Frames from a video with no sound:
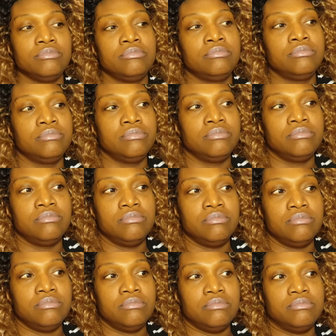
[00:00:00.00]

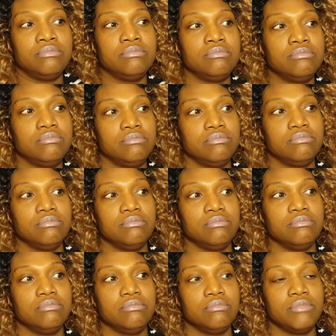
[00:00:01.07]

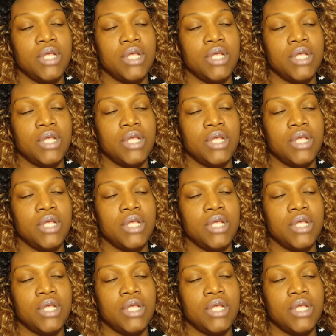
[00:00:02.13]
Nobody speaks.